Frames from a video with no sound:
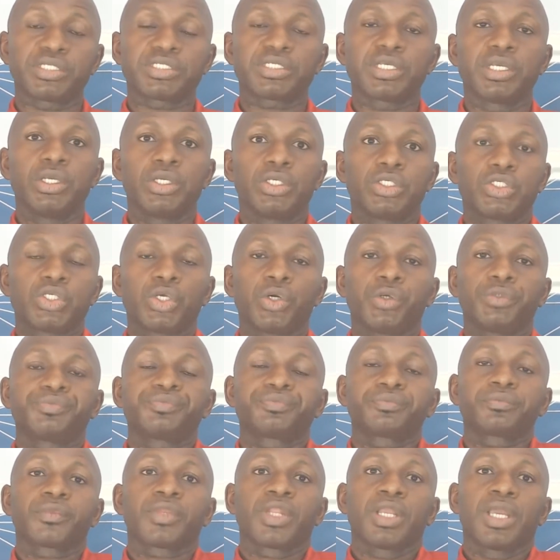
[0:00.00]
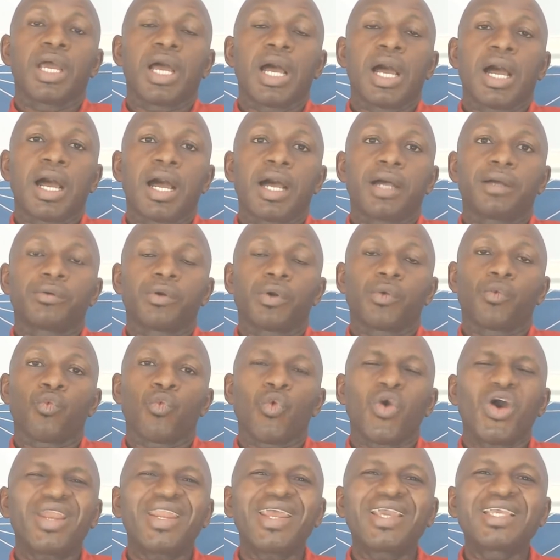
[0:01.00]
So what
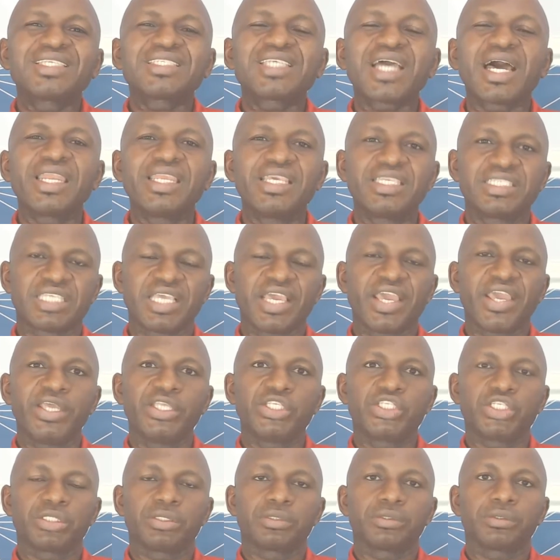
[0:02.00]
exactly is aging?